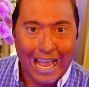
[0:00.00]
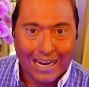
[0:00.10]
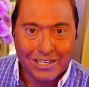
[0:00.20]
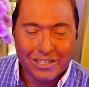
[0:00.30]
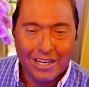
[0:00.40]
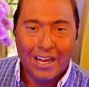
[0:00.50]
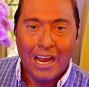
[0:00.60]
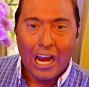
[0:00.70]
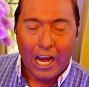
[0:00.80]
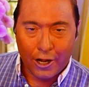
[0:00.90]
Next,
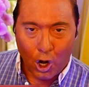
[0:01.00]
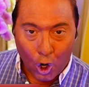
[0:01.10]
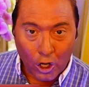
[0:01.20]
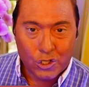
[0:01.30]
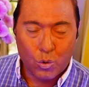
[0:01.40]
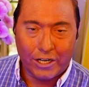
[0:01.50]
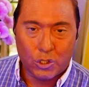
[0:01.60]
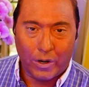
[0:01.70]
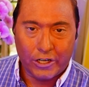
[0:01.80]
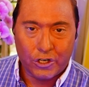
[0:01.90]
in early
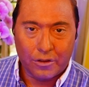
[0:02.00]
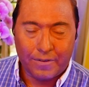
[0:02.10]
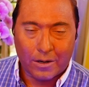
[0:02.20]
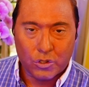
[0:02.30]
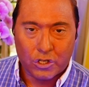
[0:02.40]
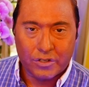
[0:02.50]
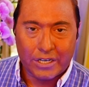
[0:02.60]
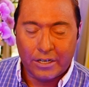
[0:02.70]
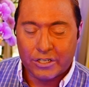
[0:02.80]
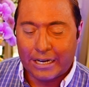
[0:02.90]
twenty twenty-two, the Federal
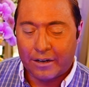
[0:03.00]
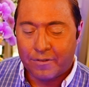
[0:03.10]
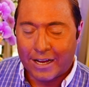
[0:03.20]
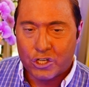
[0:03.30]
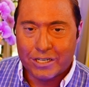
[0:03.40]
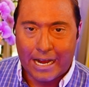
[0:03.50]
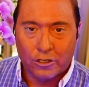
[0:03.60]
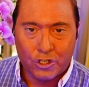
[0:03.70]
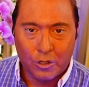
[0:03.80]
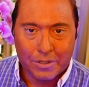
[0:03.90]
Reserve said he's getting
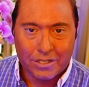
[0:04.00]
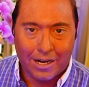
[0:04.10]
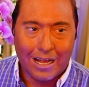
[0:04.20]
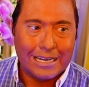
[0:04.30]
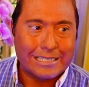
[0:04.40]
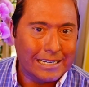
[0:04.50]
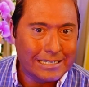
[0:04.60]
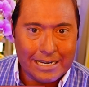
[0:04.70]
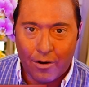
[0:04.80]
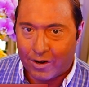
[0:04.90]
inflation down to two percent. I
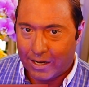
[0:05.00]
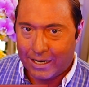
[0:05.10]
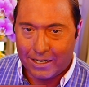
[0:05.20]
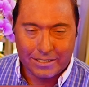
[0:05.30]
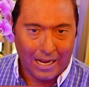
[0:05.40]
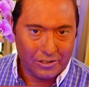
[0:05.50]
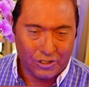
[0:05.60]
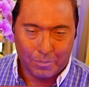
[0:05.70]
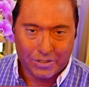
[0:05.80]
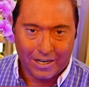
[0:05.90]
said he's never going to get it
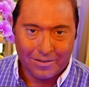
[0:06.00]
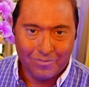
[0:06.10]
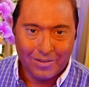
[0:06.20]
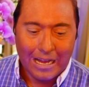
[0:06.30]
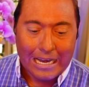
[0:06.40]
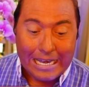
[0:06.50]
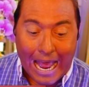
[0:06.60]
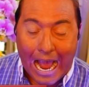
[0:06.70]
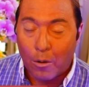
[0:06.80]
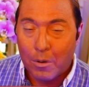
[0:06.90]
down to two percent.
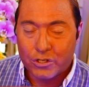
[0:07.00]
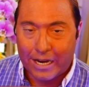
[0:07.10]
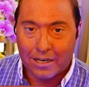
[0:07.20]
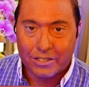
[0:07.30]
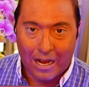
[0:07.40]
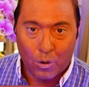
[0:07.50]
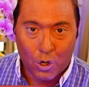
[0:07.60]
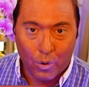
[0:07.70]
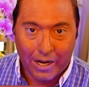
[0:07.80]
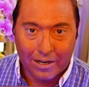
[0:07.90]
Now, most
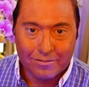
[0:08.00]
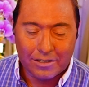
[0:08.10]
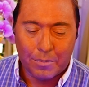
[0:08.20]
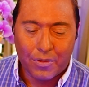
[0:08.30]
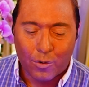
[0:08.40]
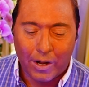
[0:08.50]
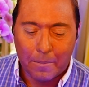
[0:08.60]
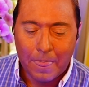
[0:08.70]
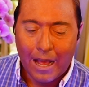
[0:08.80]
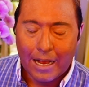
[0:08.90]
analysts now agree. Number
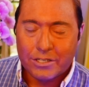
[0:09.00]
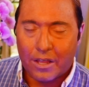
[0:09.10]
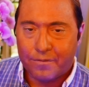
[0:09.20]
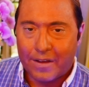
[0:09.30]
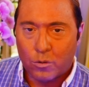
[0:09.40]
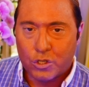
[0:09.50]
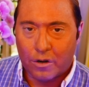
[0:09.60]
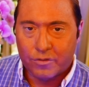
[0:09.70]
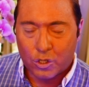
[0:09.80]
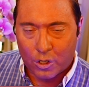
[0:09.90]
three, said the
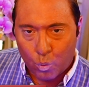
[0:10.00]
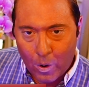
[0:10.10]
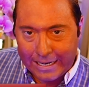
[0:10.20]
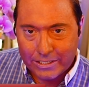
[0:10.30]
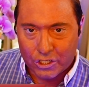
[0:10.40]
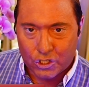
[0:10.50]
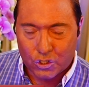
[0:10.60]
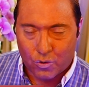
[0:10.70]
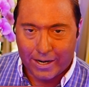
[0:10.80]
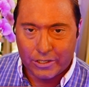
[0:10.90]
Federal Reserve is going to raise
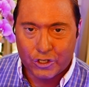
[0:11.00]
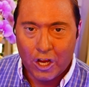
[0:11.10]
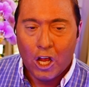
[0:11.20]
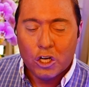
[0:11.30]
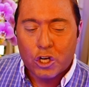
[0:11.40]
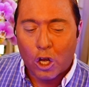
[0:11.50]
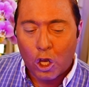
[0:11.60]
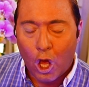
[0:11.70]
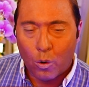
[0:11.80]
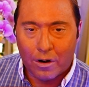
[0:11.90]
interest rates
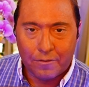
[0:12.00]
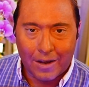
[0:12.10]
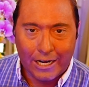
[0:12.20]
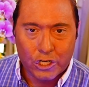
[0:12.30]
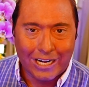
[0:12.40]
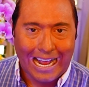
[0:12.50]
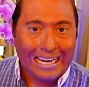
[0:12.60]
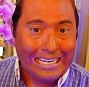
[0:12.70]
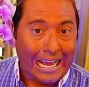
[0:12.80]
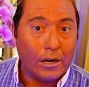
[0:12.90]
to lower
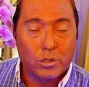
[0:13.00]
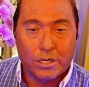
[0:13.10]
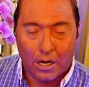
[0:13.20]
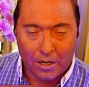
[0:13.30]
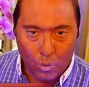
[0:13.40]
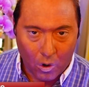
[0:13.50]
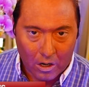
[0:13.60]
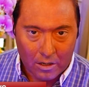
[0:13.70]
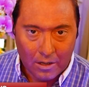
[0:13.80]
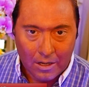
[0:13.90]
inflation, and yet it was not going
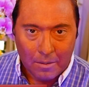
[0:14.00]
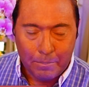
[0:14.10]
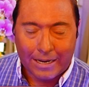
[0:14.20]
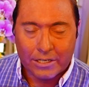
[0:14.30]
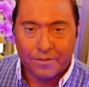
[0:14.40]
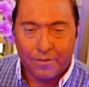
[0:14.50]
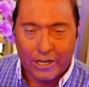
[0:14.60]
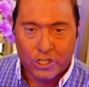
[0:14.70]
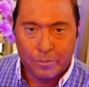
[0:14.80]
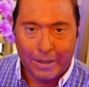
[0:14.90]
to work
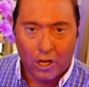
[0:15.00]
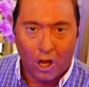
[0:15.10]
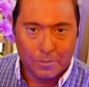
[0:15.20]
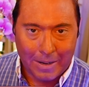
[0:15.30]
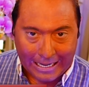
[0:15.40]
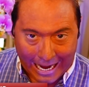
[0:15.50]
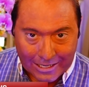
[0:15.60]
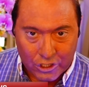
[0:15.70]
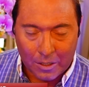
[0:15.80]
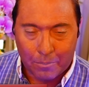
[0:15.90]
because inflation is being caused
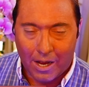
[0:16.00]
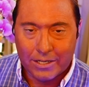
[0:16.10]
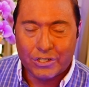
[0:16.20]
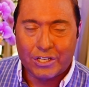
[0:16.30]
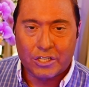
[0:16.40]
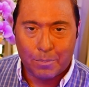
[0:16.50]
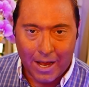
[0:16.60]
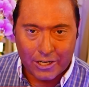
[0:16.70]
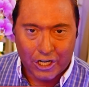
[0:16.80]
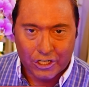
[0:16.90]
by gasoline prices
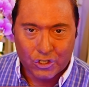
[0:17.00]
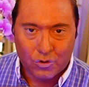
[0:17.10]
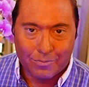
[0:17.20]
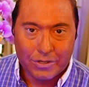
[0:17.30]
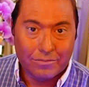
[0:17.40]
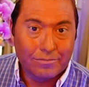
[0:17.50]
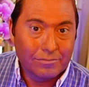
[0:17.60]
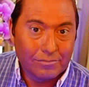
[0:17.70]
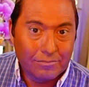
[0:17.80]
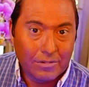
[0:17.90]
and supply chain disruption.